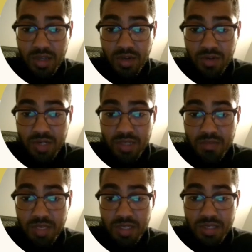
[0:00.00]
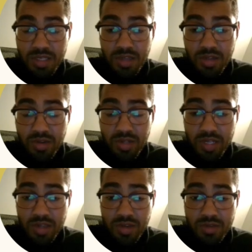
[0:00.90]
your resumes include that
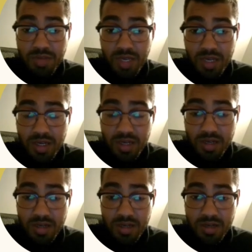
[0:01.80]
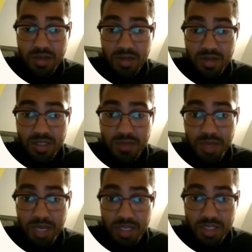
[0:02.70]
you speak
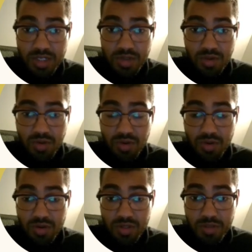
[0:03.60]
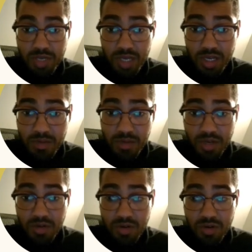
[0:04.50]
Spanish or speak
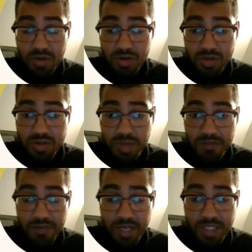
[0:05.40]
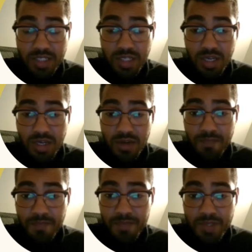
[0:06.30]
Arabic or speak French.
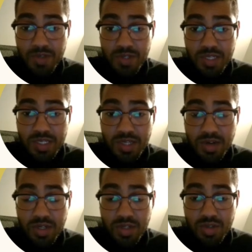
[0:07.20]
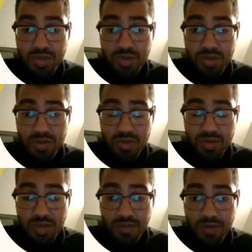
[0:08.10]
So this is going to
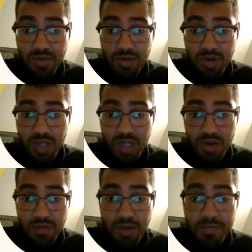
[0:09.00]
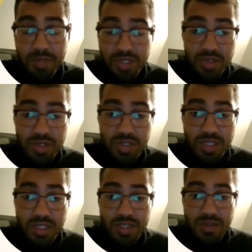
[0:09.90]
give you a lot of
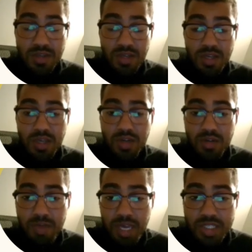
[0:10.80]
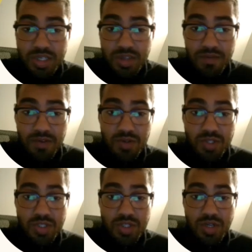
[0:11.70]
opportunities in your major in the
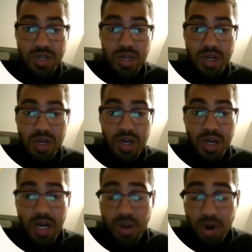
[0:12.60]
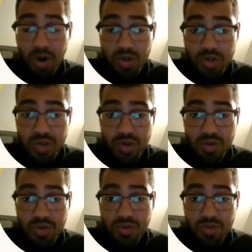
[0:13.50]
future. And also,